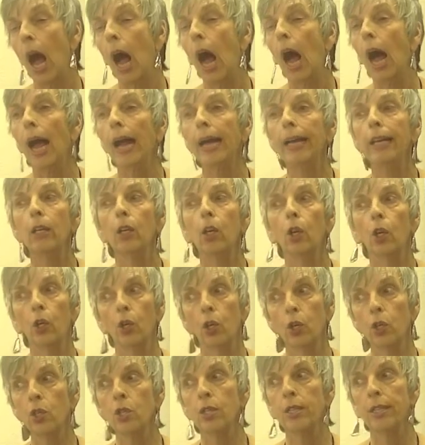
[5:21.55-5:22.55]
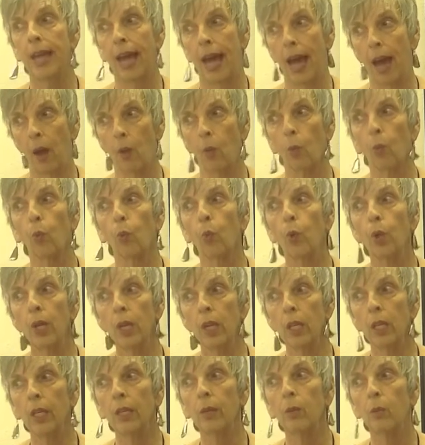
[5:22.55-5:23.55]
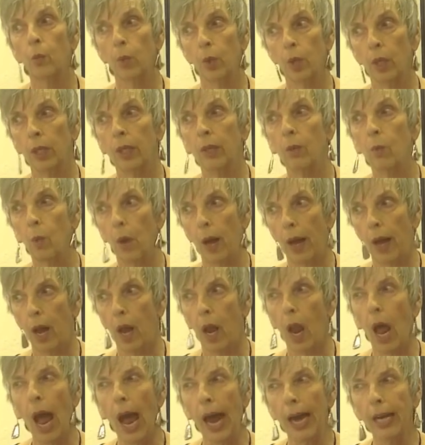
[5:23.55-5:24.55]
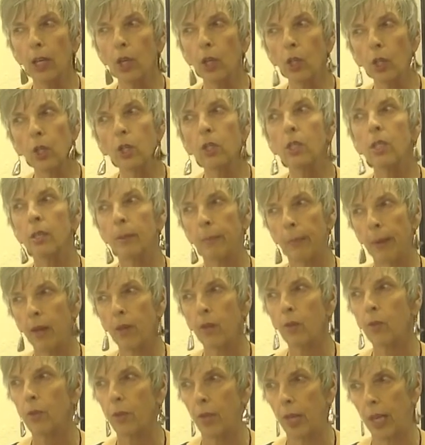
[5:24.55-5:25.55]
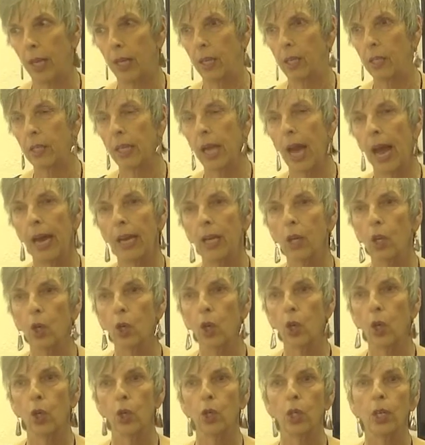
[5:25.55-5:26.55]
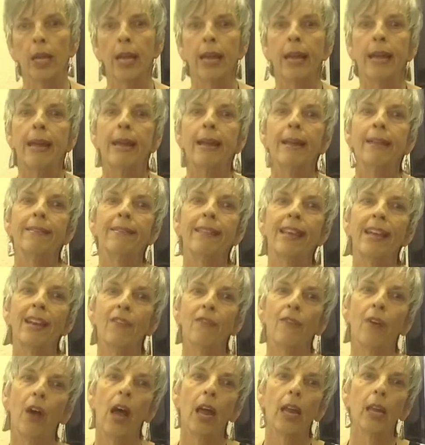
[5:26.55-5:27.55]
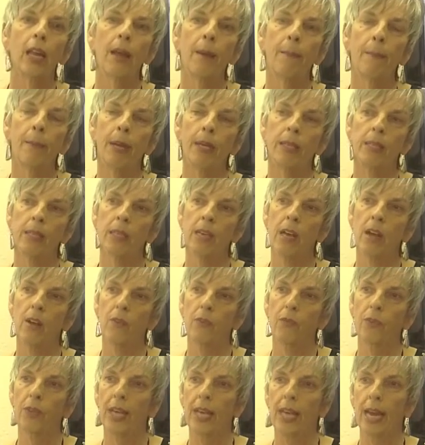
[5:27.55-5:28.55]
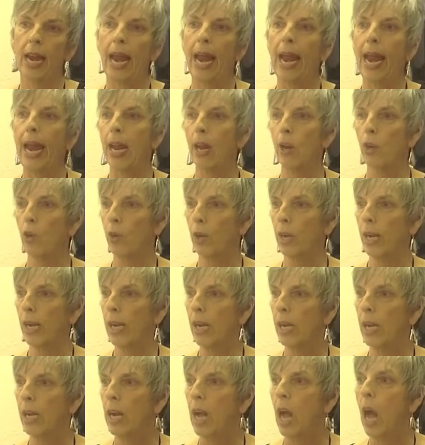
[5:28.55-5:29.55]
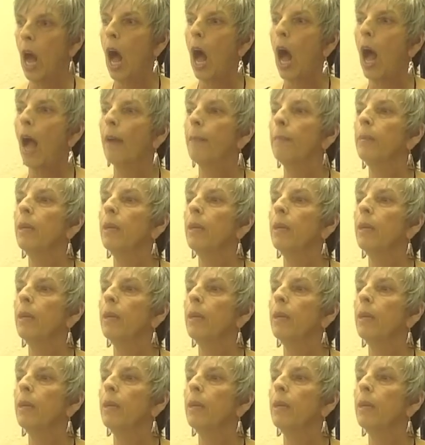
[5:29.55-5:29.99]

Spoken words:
I learned that really, really well. I learned some other things. I learned that if I let myself get angry, I'm